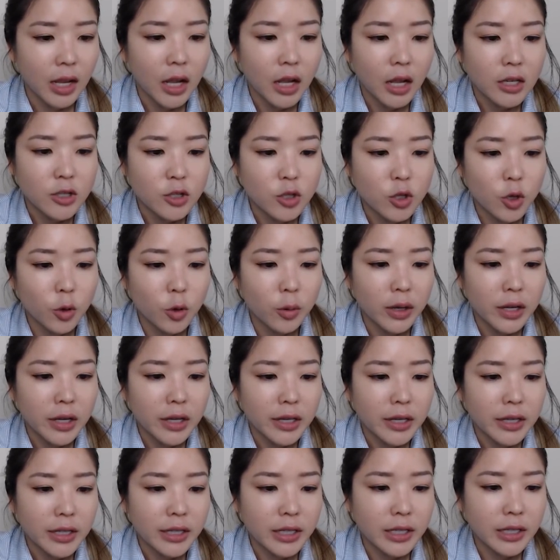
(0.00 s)
So
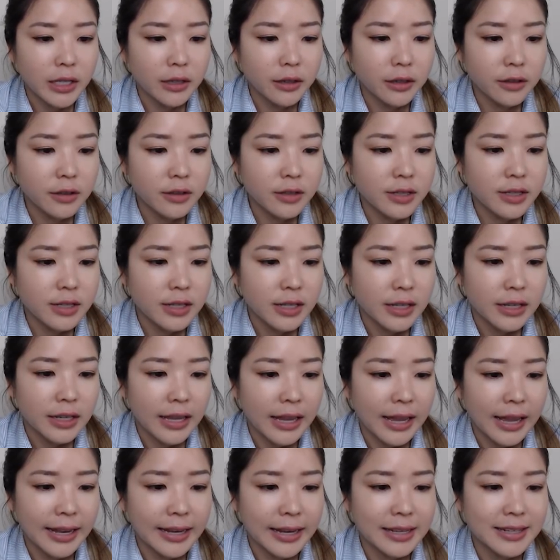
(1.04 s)
here's
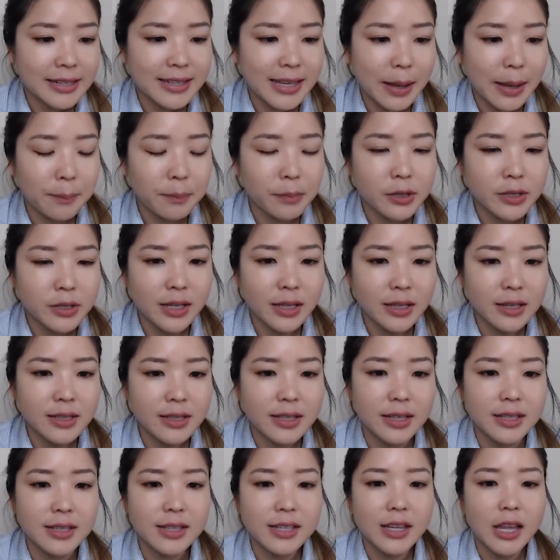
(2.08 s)
an example
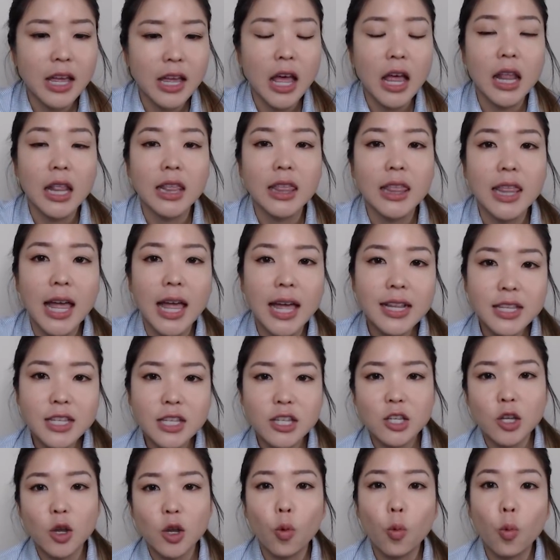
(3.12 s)
sentence.
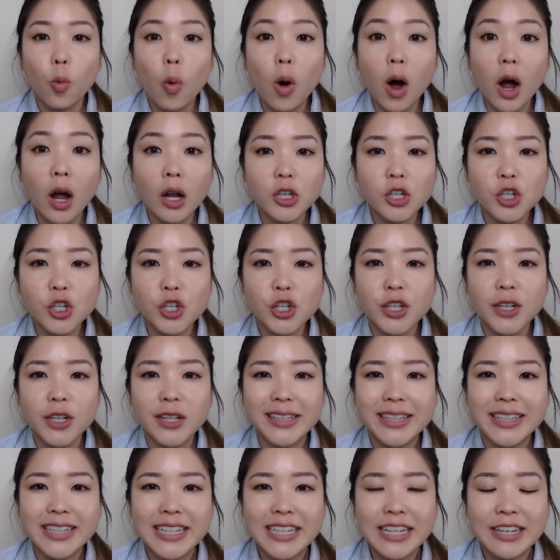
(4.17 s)
Let's watch
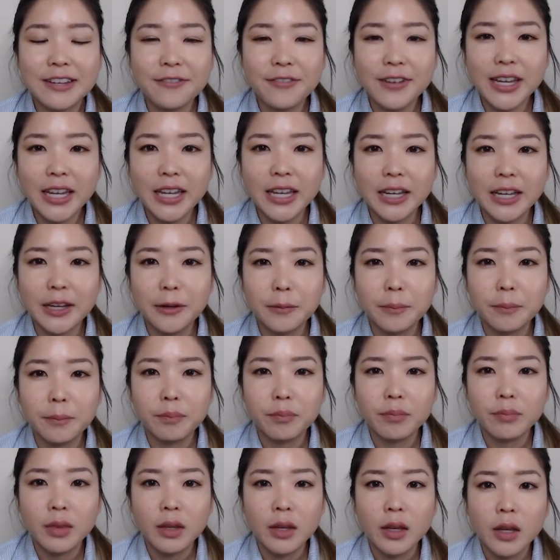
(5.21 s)
TV.
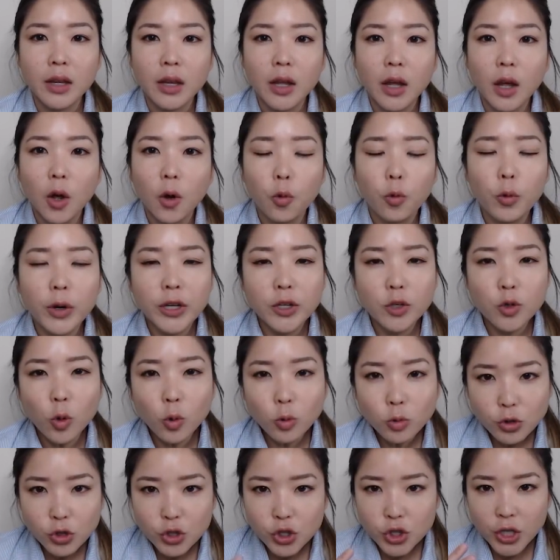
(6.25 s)
We
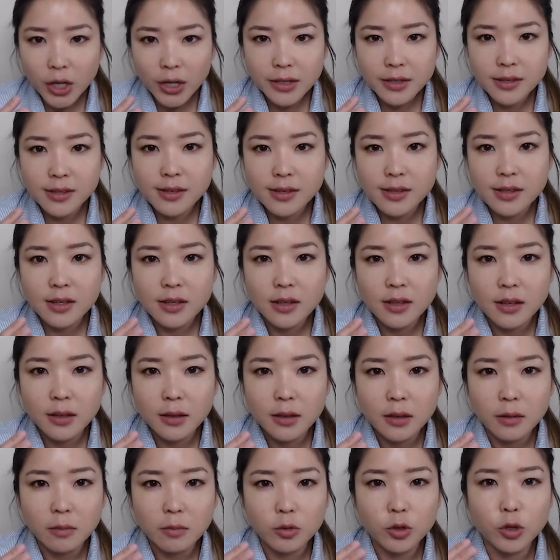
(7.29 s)
don't just,
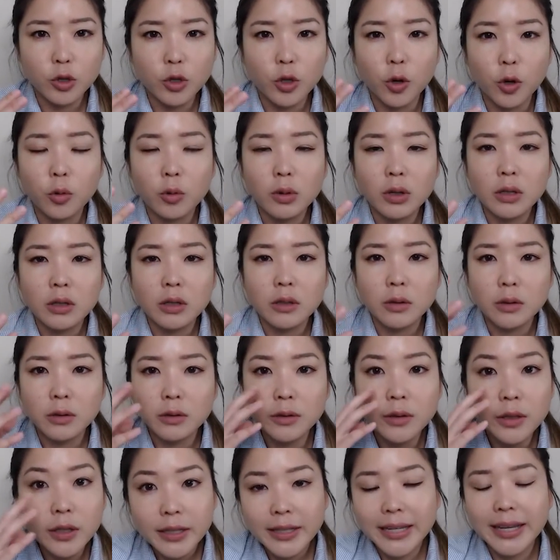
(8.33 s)

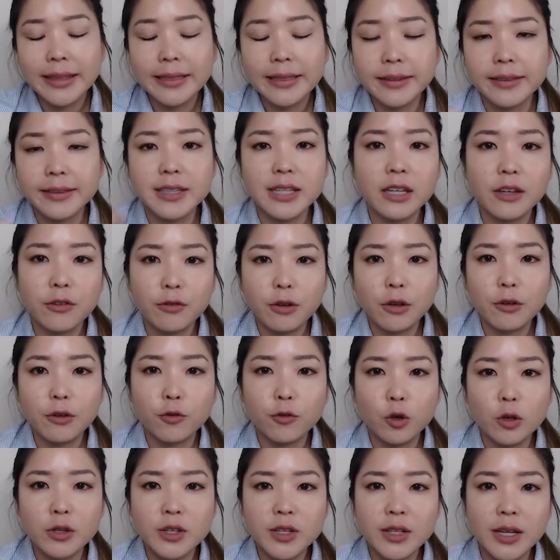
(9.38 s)
look at the TV
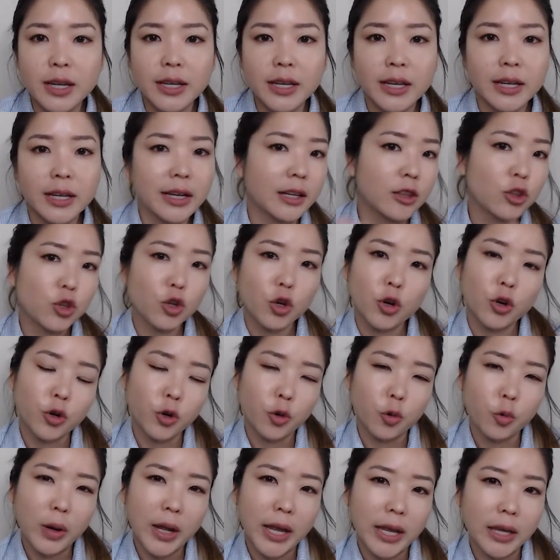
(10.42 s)
for a second and turn
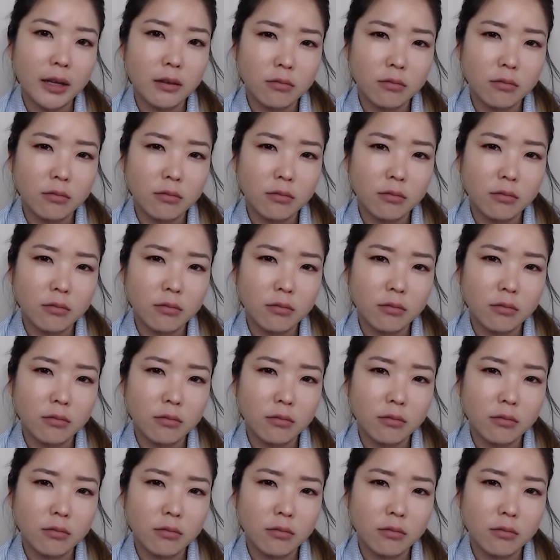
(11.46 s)
away.